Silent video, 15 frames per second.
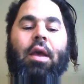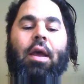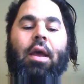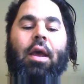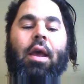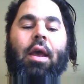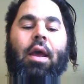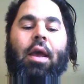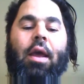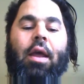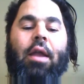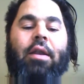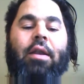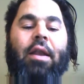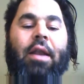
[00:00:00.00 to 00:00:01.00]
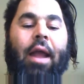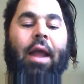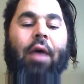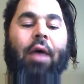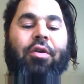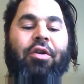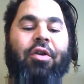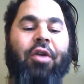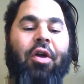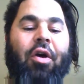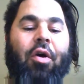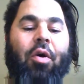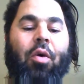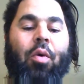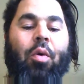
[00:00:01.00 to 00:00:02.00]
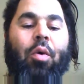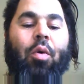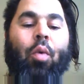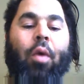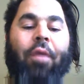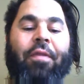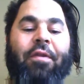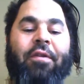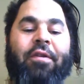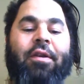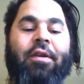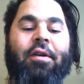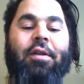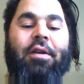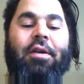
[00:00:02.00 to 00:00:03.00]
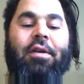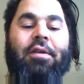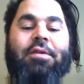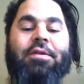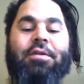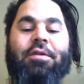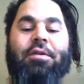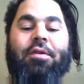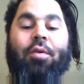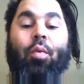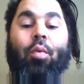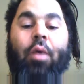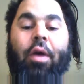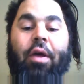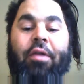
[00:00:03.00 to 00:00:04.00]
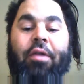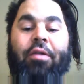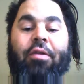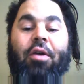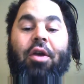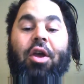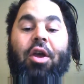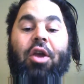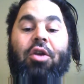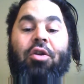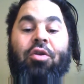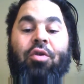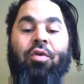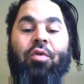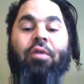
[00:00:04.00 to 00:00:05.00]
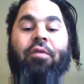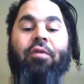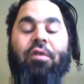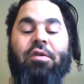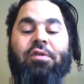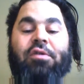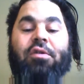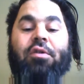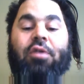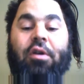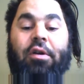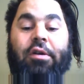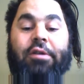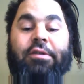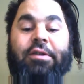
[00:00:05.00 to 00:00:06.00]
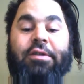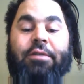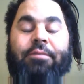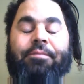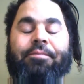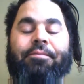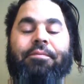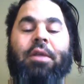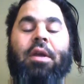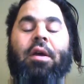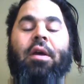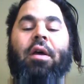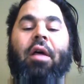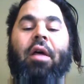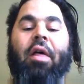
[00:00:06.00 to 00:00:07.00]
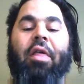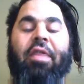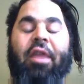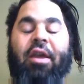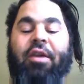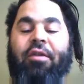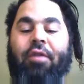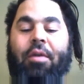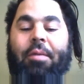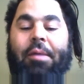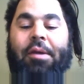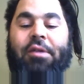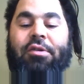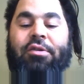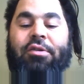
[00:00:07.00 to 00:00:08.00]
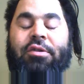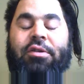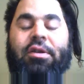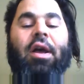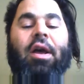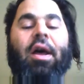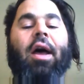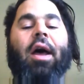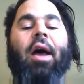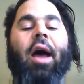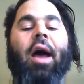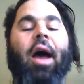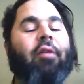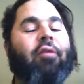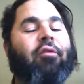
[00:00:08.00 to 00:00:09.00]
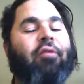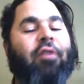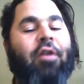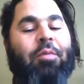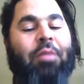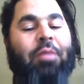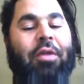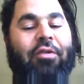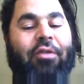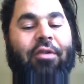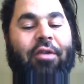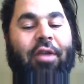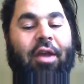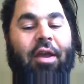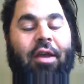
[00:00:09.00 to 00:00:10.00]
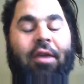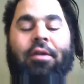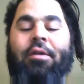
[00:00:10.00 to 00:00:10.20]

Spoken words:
And now you know what the deal is with universal currency. Thank you very much. Have a very pleasant day.